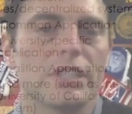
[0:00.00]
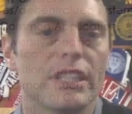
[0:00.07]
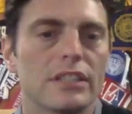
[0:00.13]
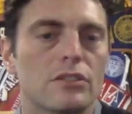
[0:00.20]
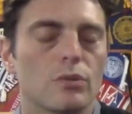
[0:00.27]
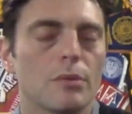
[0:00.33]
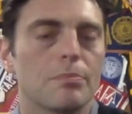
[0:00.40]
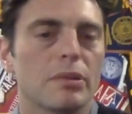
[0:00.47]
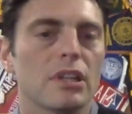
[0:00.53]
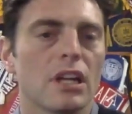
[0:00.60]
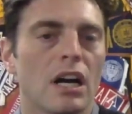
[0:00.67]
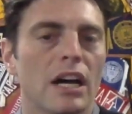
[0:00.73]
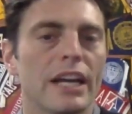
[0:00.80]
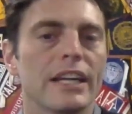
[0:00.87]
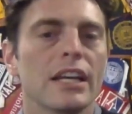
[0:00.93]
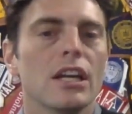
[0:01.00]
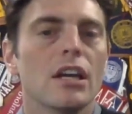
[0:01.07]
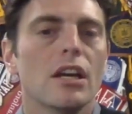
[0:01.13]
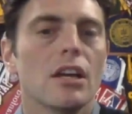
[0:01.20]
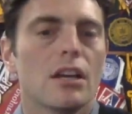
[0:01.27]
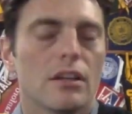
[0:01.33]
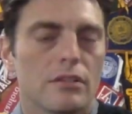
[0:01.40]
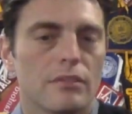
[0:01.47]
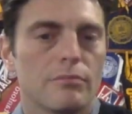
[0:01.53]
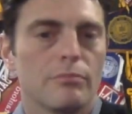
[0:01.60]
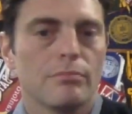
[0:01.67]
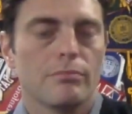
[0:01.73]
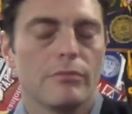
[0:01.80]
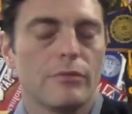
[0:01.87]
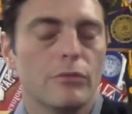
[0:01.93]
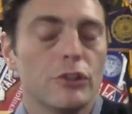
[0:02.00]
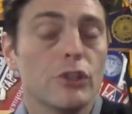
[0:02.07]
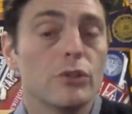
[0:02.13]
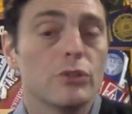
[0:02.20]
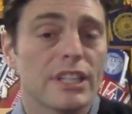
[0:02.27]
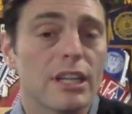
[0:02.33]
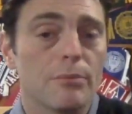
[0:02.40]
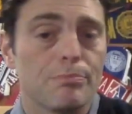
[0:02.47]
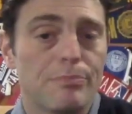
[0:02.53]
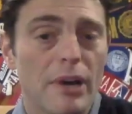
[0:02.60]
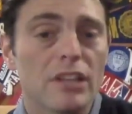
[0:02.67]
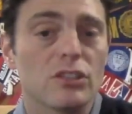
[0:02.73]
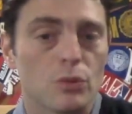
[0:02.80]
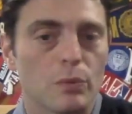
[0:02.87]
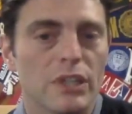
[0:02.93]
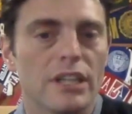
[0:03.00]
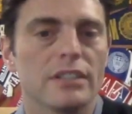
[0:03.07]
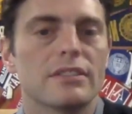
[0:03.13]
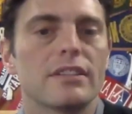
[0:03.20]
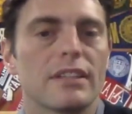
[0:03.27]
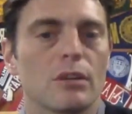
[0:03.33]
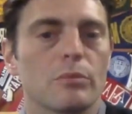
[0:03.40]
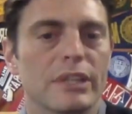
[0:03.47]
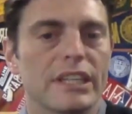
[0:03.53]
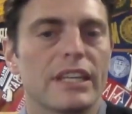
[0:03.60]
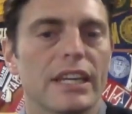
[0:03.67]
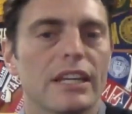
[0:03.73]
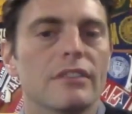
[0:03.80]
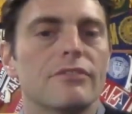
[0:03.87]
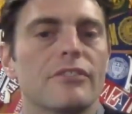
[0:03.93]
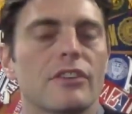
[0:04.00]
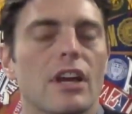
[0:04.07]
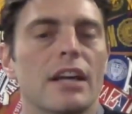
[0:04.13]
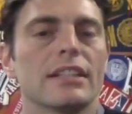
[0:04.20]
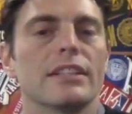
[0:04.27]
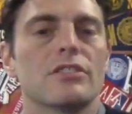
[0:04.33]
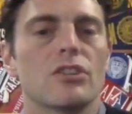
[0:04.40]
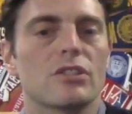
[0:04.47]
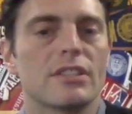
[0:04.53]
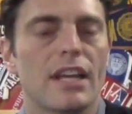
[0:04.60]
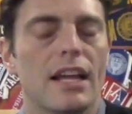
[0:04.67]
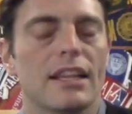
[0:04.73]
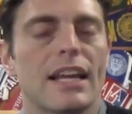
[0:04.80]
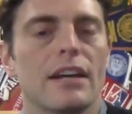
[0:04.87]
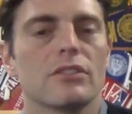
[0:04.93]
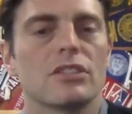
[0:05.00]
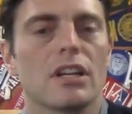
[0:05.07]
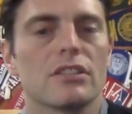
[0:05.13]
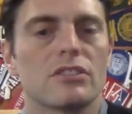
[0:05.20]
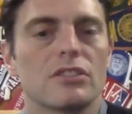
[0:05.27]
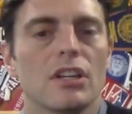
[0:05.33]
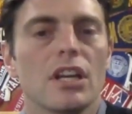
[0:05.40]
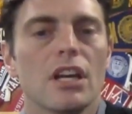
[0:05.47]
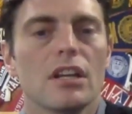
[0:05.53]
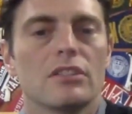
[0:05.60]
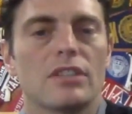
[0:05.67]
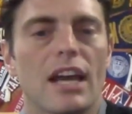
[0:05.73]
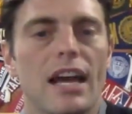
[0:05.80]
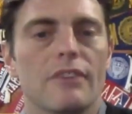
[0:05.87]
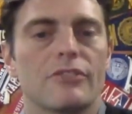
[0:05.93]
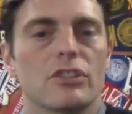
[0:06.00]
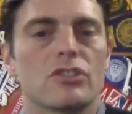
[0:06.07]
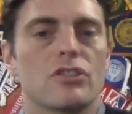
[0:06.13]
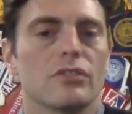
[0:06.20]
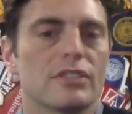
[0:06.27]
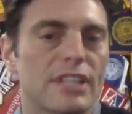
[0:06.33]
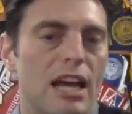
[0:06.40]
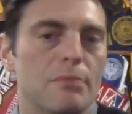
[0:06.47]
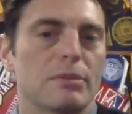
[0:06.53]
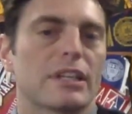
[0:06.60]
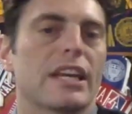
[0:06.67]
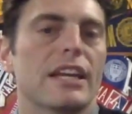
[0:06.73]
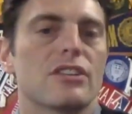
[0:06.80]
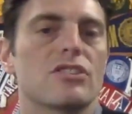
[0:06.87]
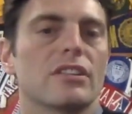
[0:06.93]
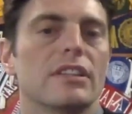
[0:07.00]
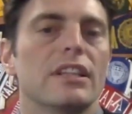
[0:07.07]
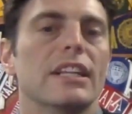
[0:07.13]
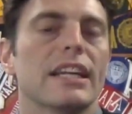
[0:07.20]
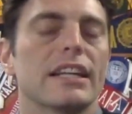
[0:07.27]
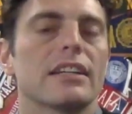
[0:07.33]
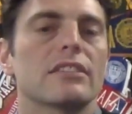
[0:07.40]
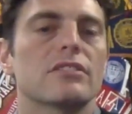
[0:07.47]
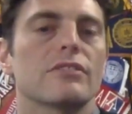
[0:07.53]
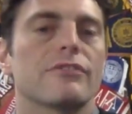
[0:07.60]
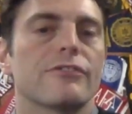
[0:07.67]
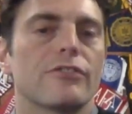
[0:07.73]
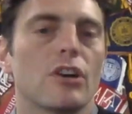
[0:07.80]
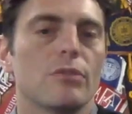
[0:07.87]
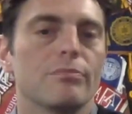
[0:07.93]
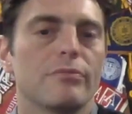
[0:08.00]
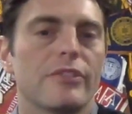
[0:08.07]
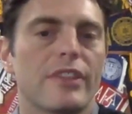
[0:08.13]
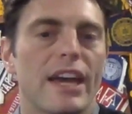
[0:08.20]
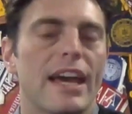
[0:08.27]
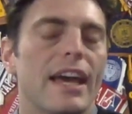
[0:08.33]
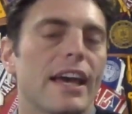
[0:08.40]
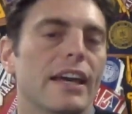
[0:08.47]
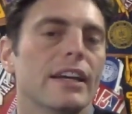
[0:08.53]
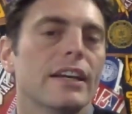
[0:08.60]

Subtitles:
to apply using a buzzword that we give, and it just allows us to have the student's application linked from their